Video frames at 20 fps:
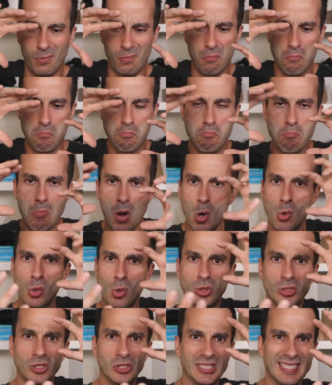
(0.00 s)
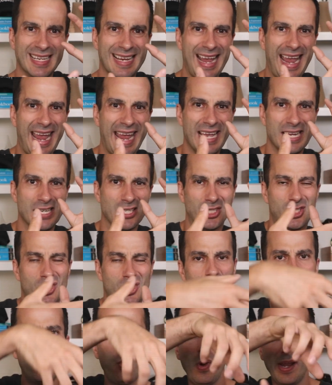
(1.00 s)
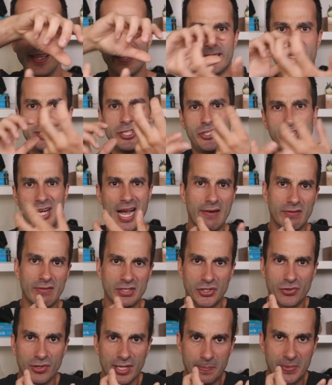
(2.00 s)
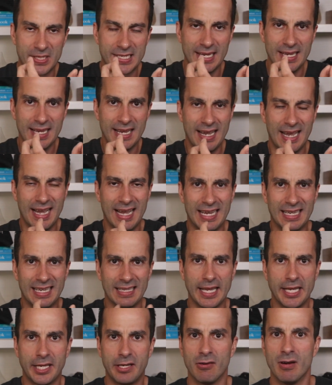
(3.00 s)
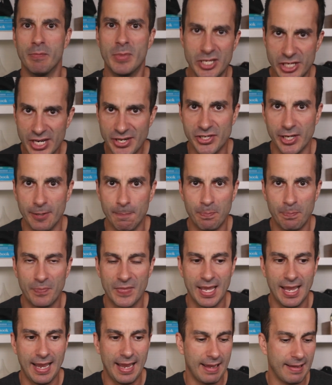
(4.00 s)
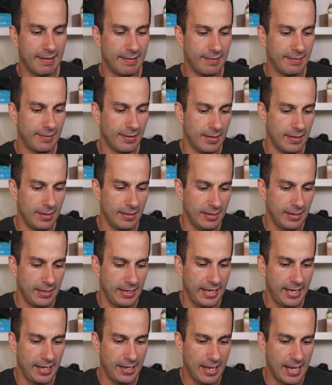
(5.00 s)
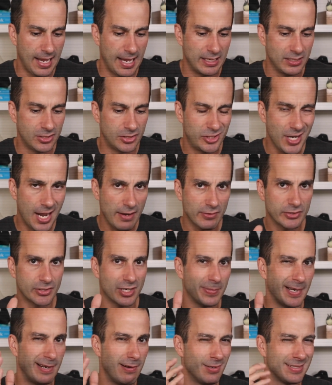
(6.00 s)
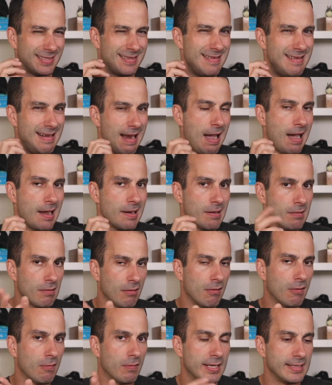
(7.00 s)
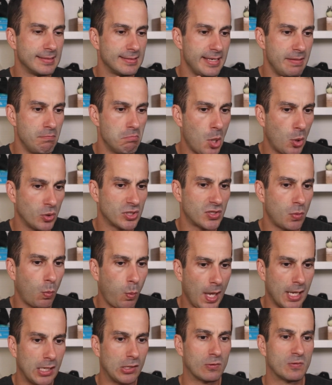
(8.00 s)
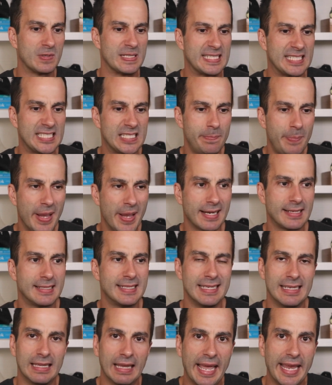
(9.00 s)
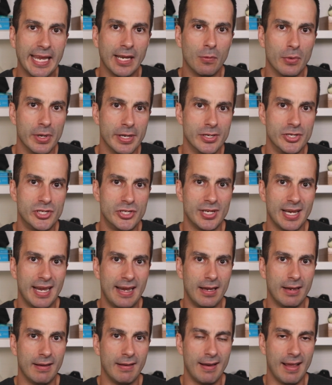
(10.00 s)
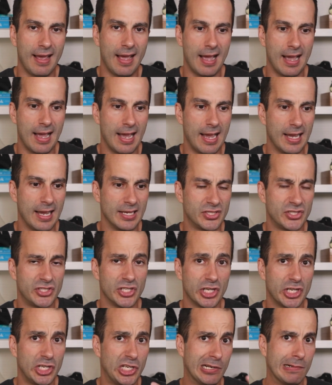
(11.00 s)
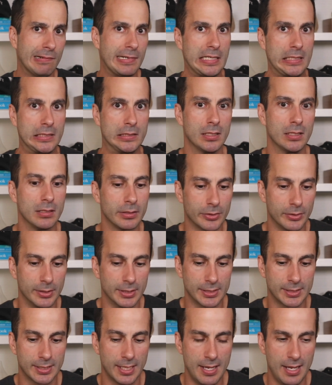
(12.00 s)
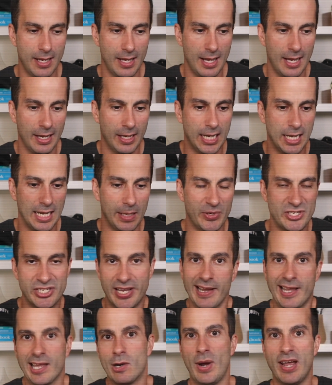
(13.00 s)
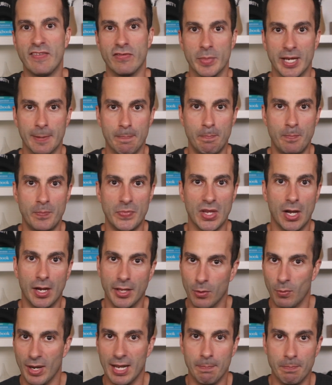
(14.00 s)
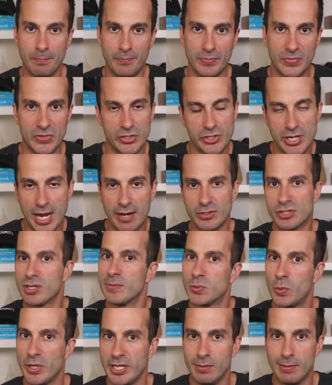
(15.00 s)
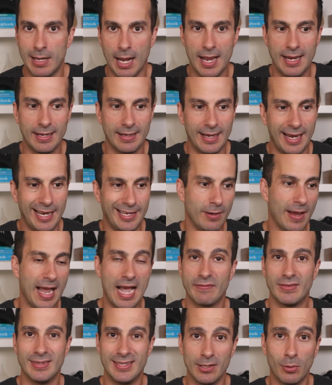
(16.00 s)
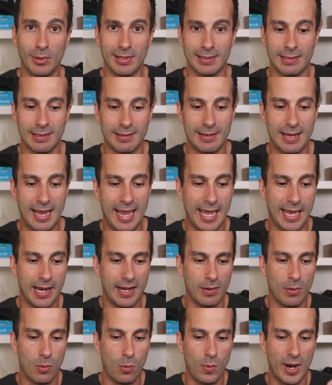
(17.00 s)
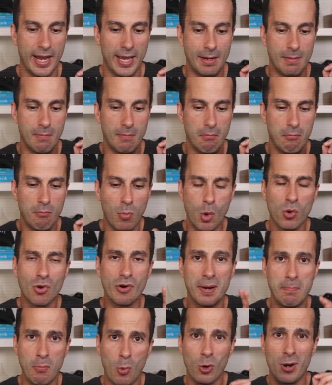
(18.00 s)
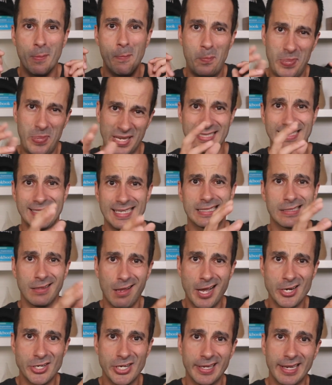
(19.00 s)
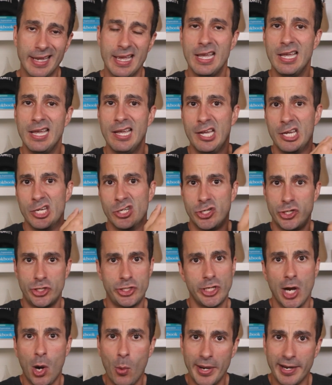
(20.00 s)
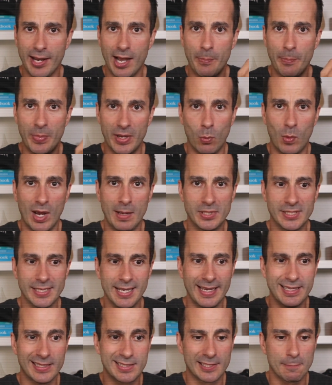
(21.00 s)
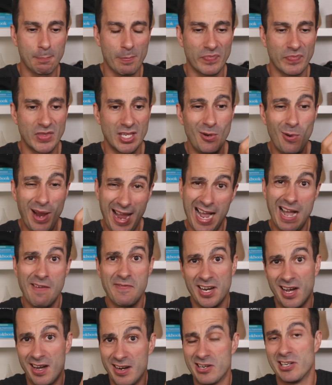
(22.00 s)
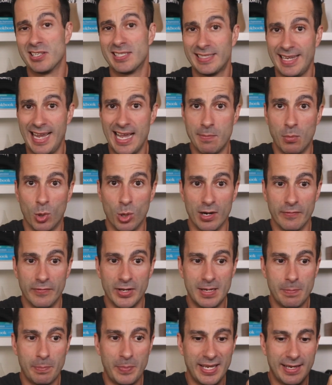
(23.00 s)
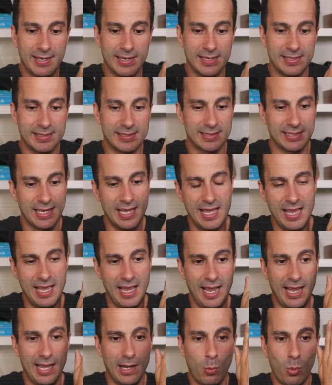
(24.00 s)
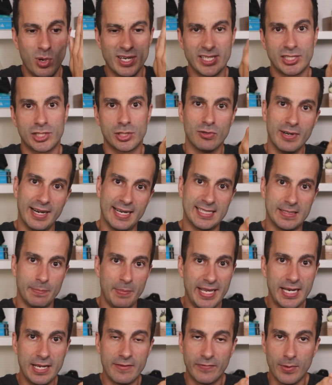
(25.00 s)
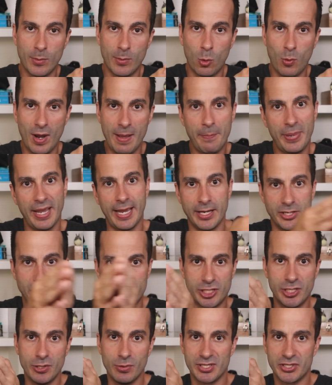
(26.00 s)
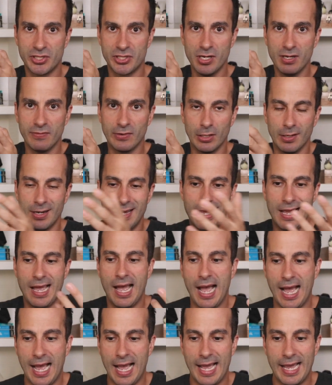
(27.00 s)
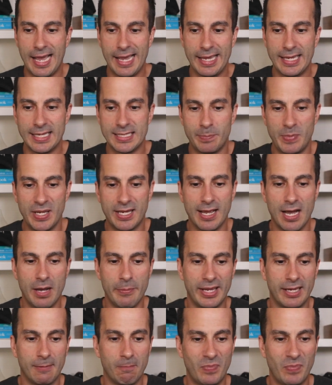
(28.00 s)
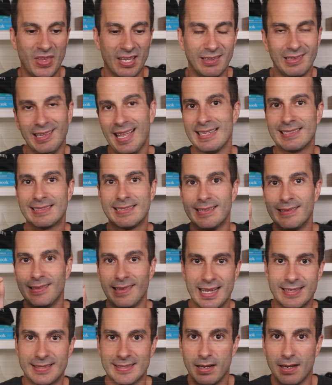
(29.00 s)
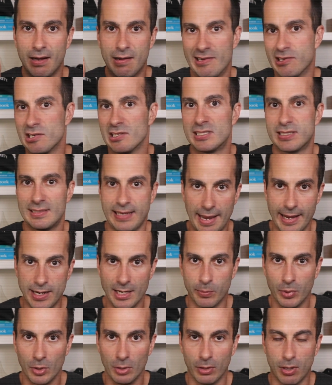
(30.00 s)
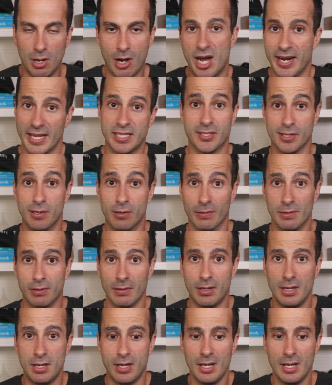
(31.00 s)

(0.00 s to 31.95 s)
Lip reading: mold and twist JavaScript like you're a magician. And JavaScript, I know, is not always the most well-respected language in security circles, but you can't get away from it on the web. JavaScript's what you got, and you have to deal with it. And when more and more business logic is showing up in websites, you have to understand more of it because what is transmitted from a web page to a server is becoming less and less understandable on its own.